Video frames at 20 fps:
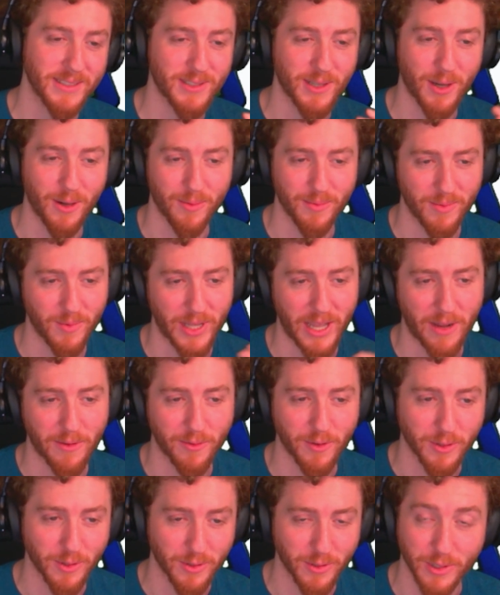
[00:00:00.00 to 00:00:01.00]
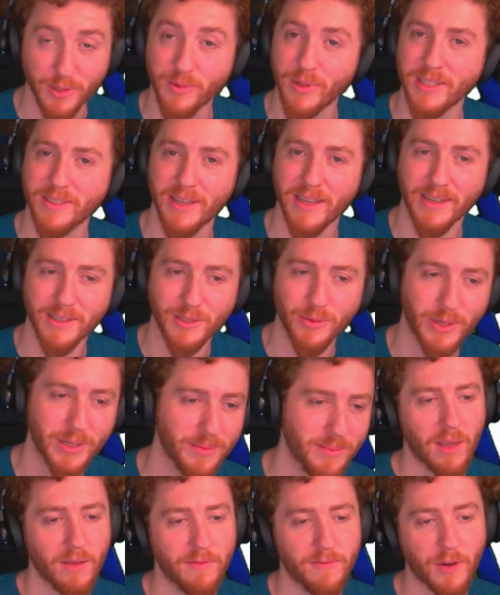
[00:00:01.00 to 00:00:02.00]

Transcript: So without further ado, let's get into it.